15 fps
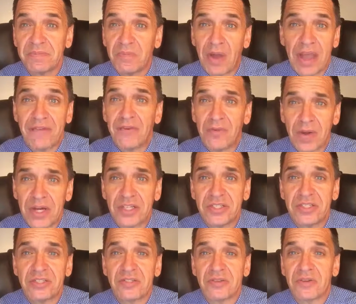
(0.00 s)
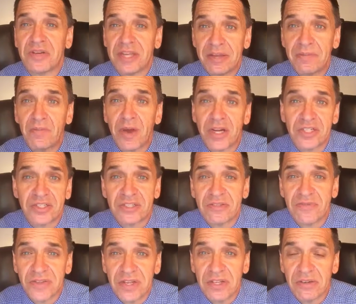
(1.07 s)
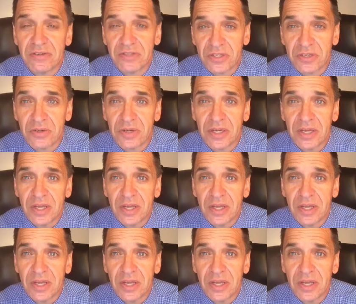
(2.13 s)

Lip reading: have her watch this or him watch this video too,